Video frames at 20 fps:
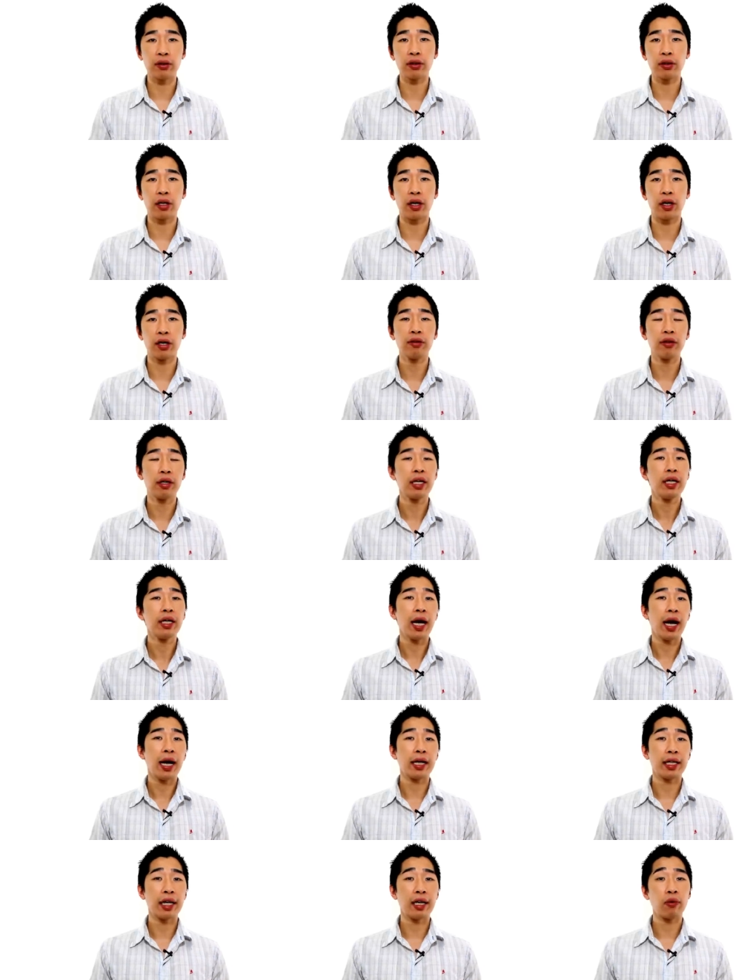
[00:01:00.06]
on the go
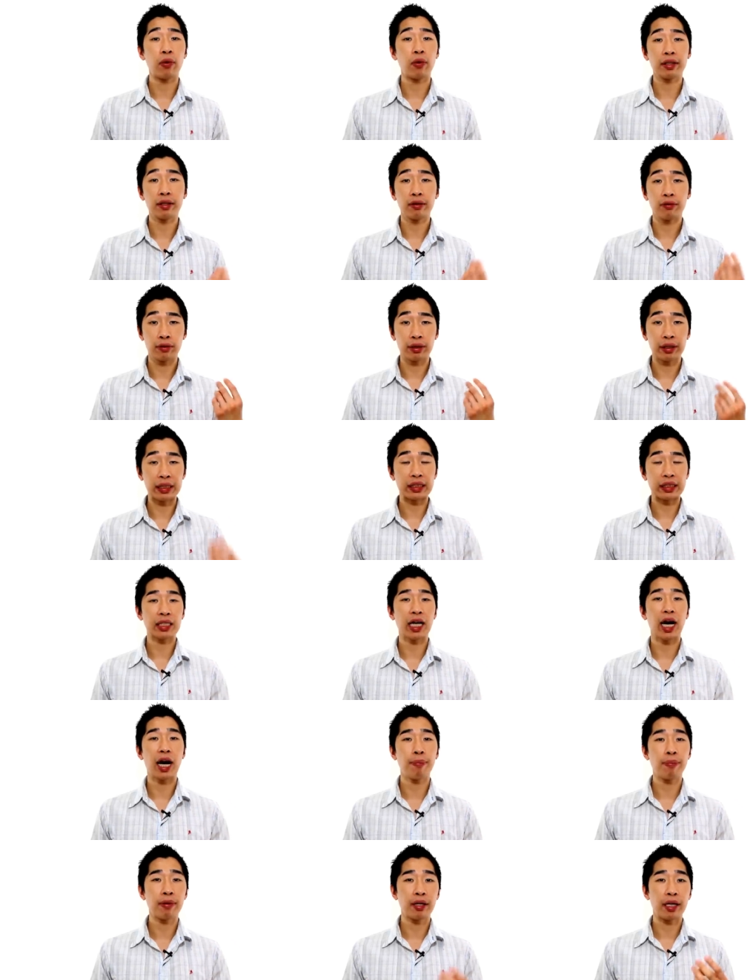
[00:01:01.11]
and they want them really
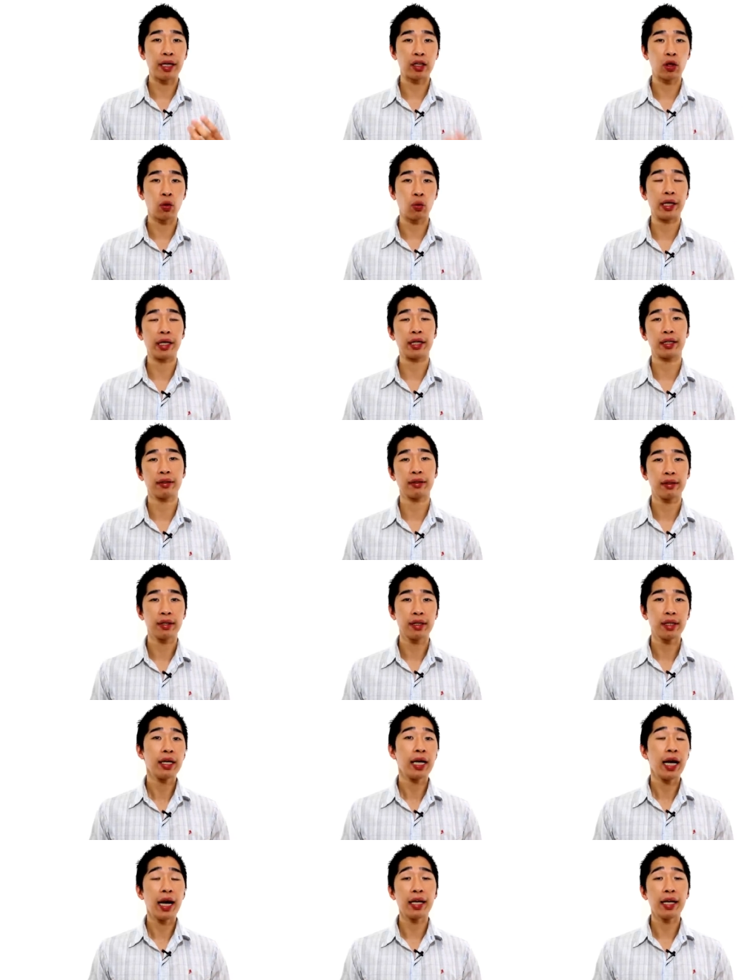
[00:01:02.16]
sharp and quick.
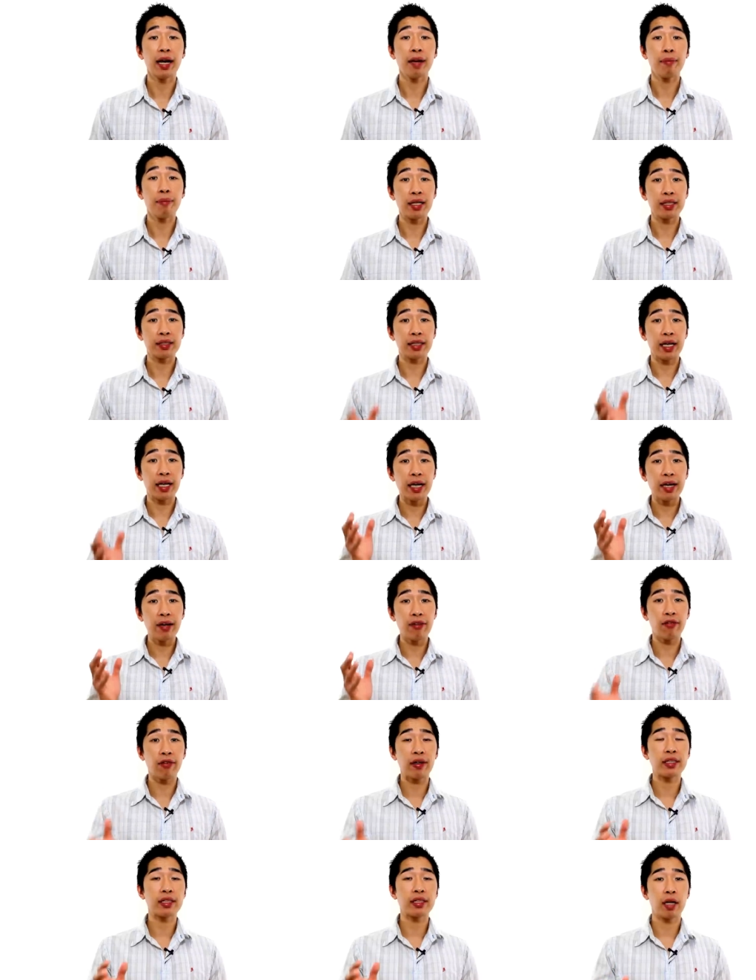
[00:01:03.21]
And that means that
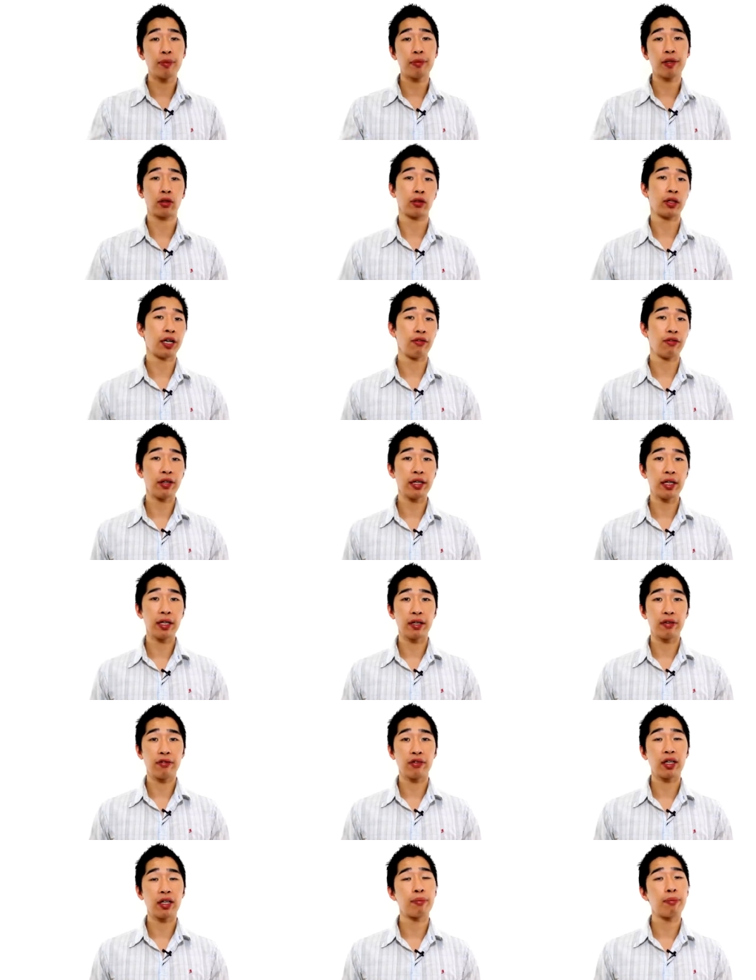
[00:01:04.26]
every time you create a video,
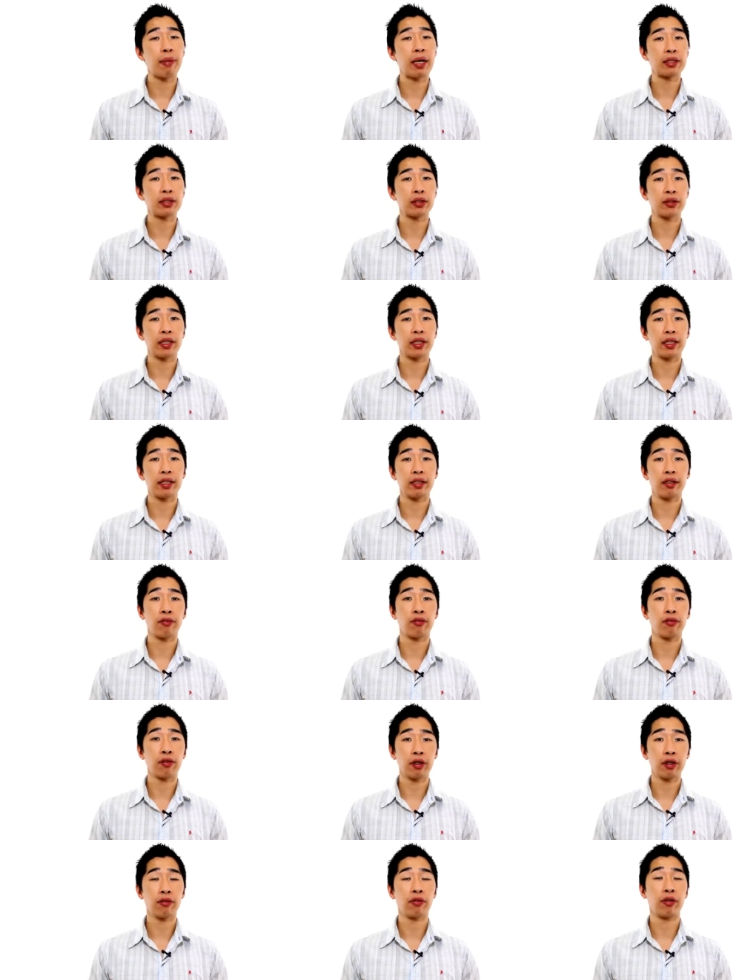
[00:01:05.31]
you've got to make sure that they're
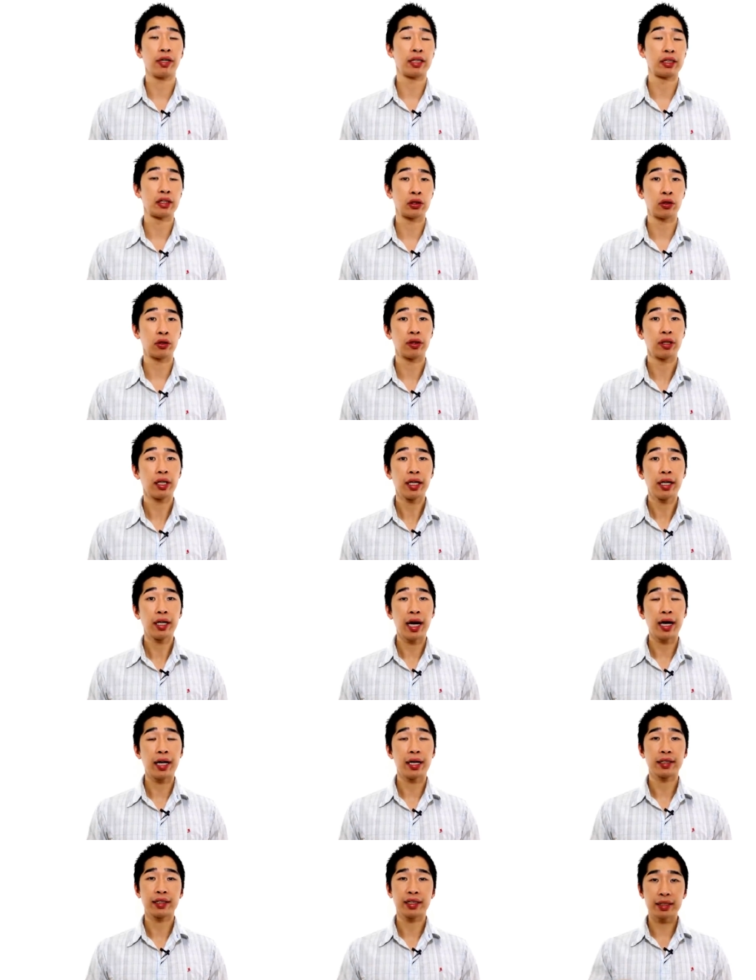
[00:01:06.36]
really, really short
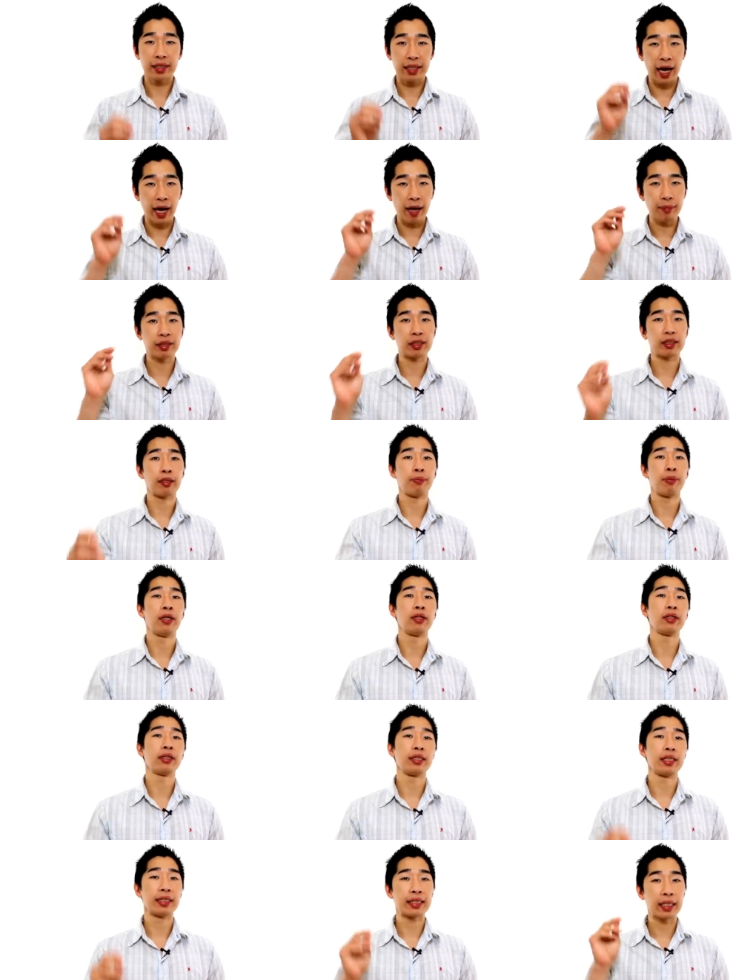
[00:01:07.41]
and it just captures the
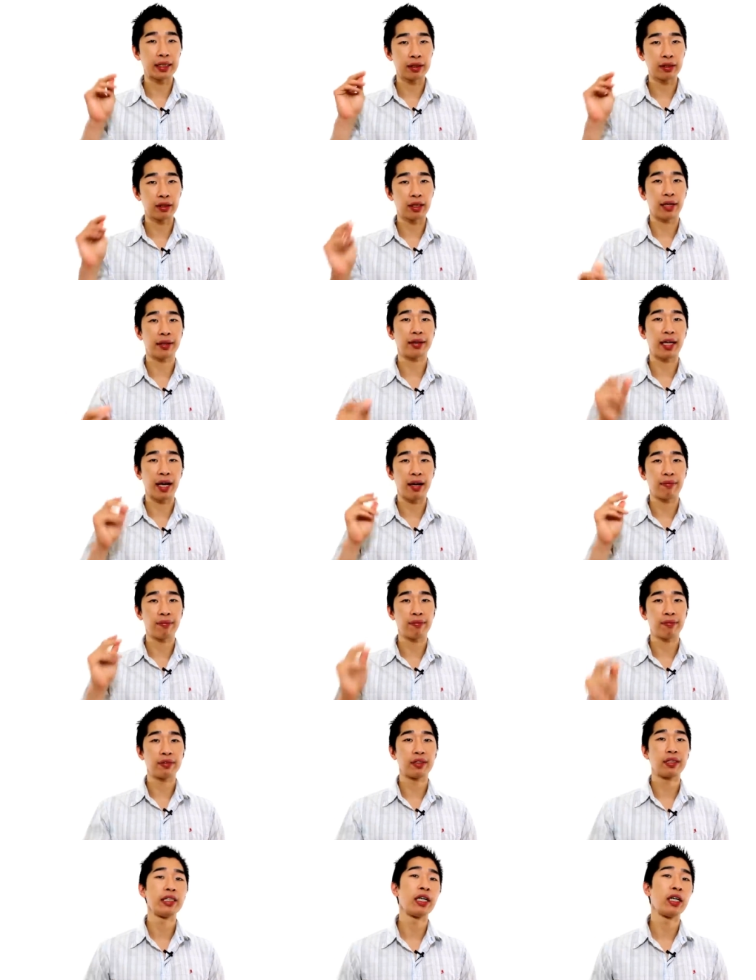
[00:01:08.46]
person's attention like
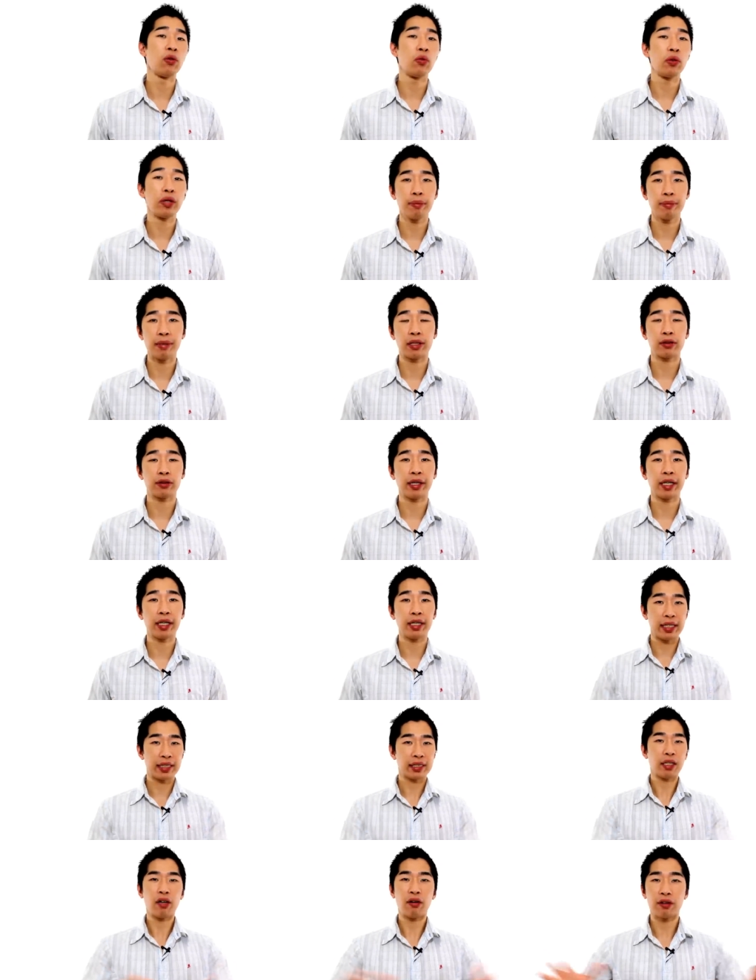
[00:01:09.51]
that. You don't want to be creating
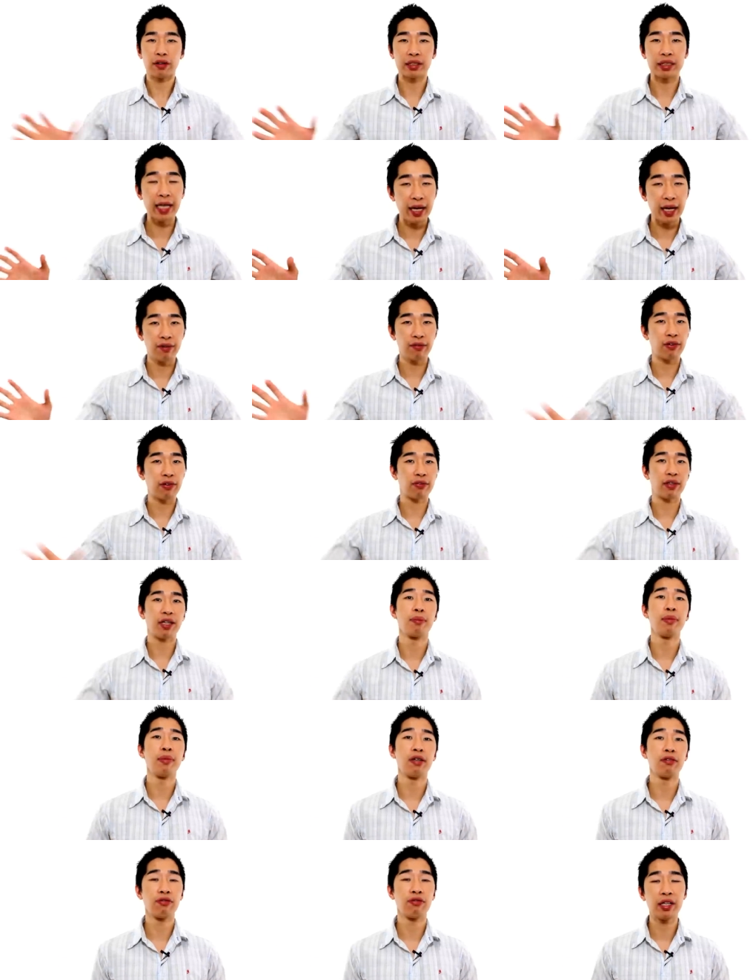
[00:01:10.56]
these long 10, 15
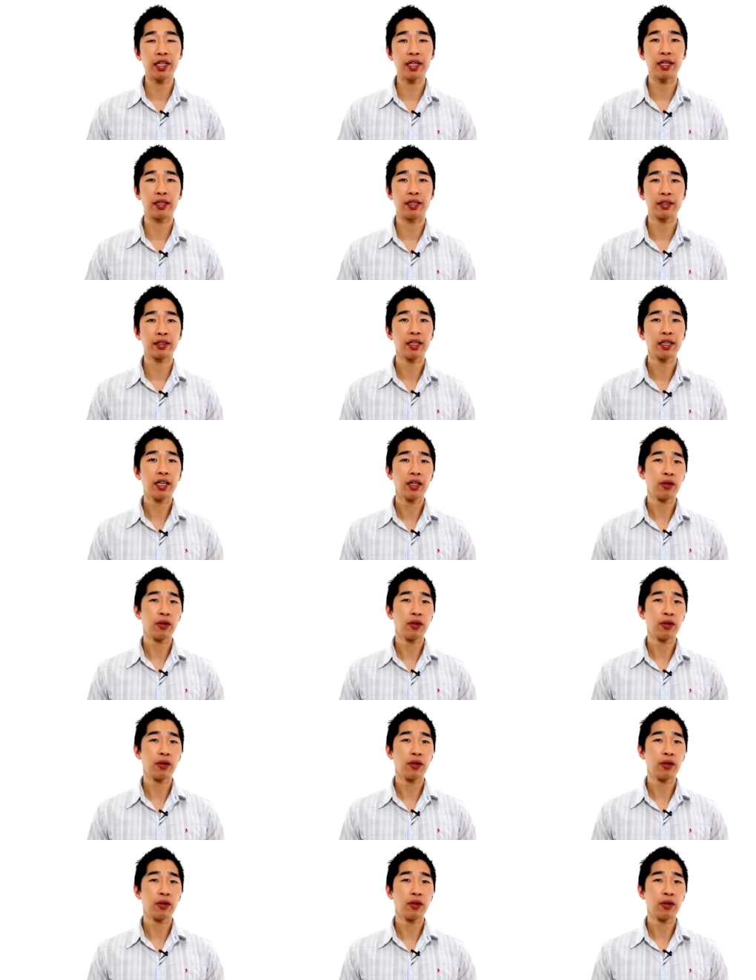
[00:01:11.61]
minute videos